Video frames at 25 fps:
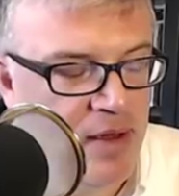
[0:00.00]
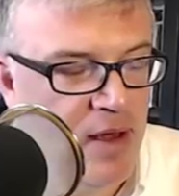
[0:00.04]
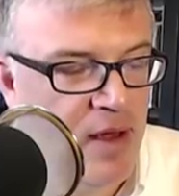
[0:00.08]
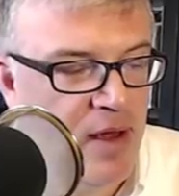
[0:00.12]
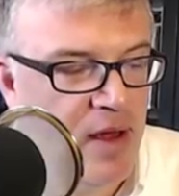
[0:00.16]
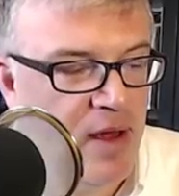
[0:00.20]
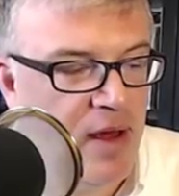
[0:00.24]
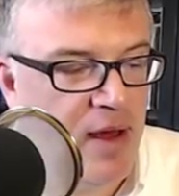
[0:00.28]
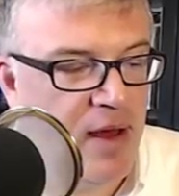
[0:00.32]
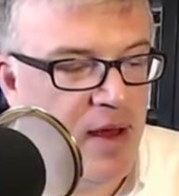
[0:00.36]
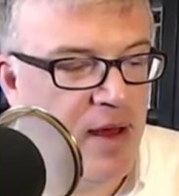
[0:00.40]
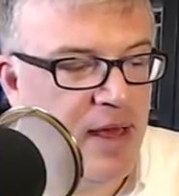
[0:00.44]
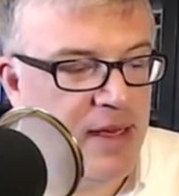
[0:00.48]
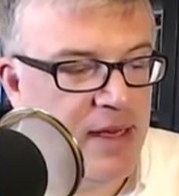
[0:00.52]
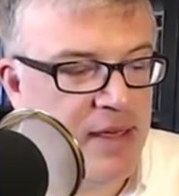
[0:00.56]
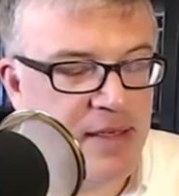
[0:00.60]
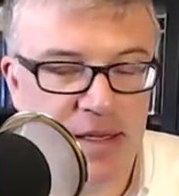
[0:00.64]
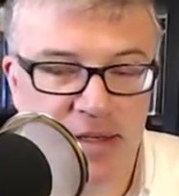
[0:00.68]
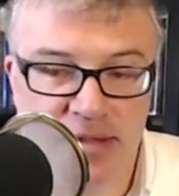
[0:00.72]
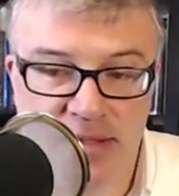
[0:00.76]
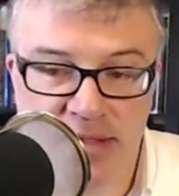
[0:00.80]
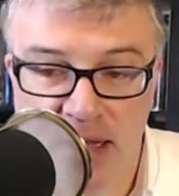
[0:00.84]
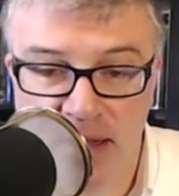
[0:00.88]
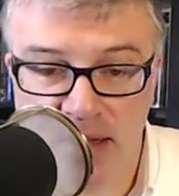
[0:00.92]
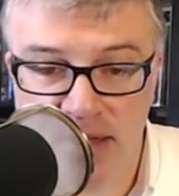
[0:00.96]
It does
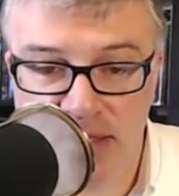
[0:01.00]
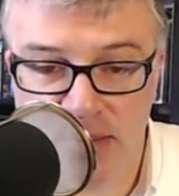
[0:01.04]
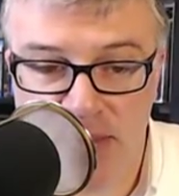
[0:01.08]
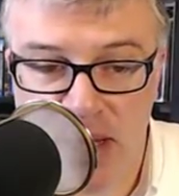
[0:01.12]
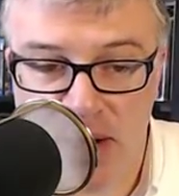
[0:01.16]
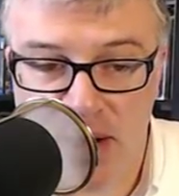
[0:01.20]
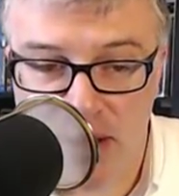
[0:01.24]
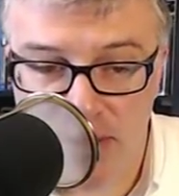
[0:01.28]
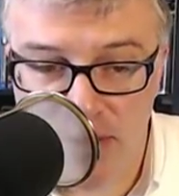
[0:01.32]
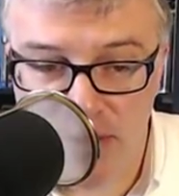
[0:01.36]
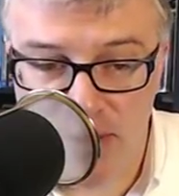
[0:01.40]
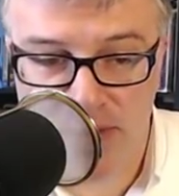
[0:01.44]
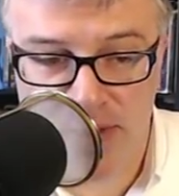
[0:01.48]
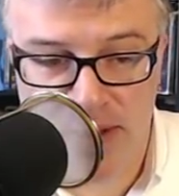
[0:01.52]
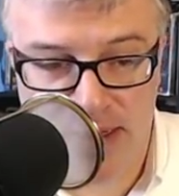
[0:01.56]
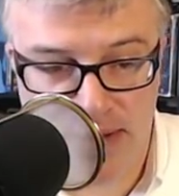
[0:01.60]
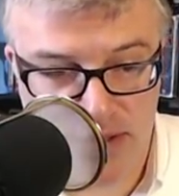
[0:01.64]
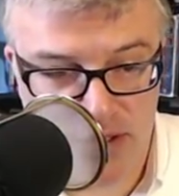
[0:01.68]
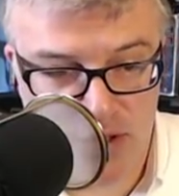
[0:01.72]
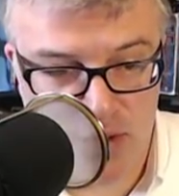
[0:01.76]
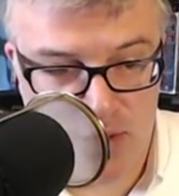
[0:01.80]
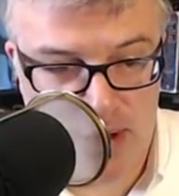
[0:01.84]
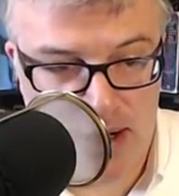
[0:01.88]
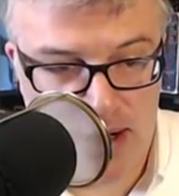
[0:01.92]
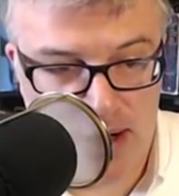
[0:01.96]
tell us about other
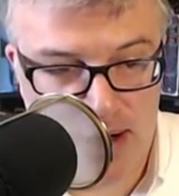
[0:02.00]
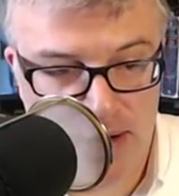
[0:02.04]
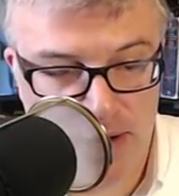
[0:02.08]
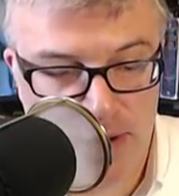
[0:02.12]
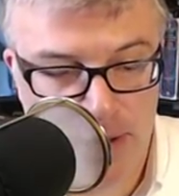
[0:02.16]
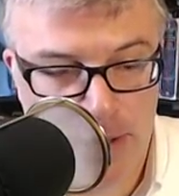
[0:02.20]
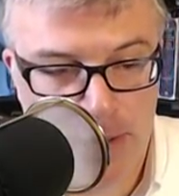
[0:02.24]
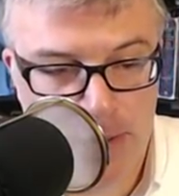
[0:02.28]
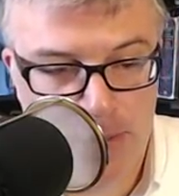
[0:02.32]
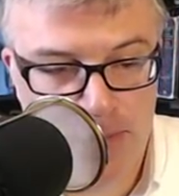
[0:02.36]
things to wear.